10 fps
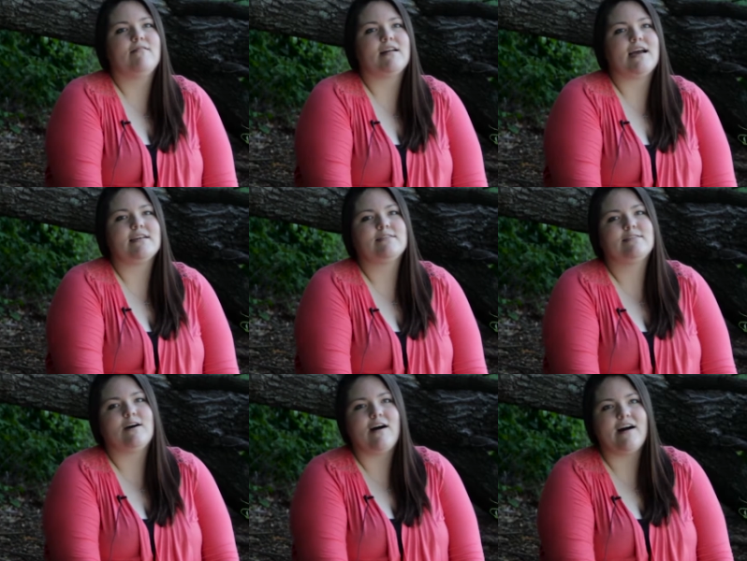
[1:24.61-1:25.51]
when I
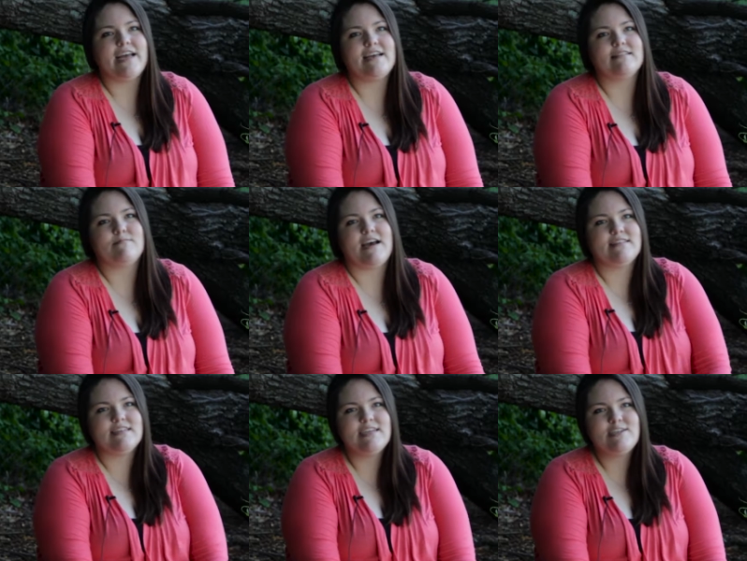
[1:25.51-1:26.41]
saw his
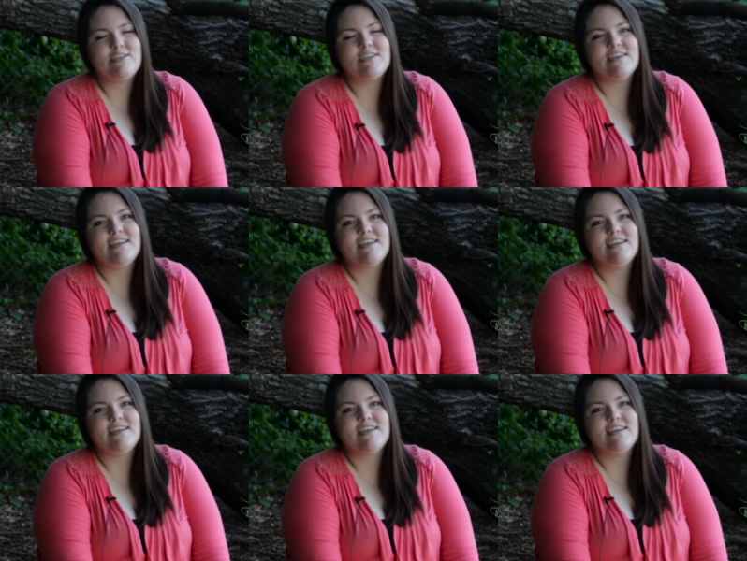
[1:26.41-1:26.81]
message.